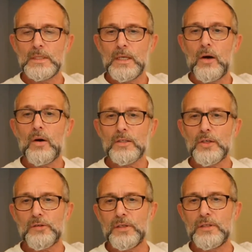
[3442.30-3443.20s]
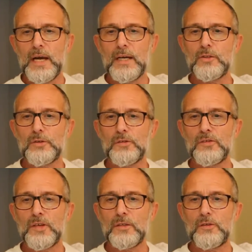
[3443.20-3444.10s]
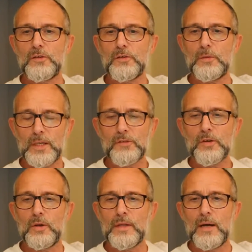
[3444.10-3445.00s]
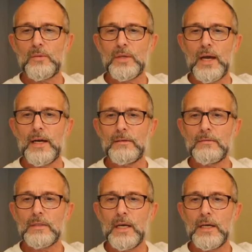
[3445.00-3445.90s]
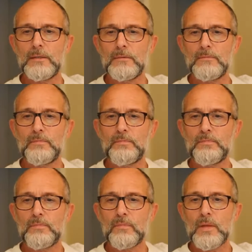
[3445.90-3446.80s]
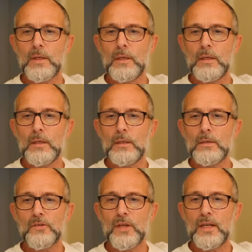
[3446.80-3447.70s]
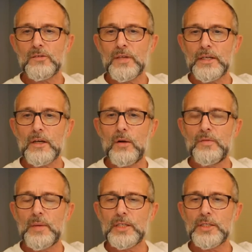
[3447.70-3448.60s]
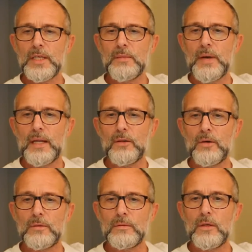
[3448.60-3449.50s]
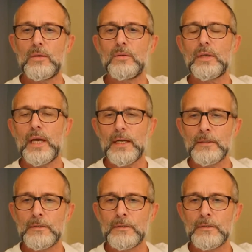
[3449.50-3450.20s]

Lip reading: All right, Justin, yeah, Justin signed us up. I saw that, yeah. Still hasn't had a confirmation email though. Oh, okay.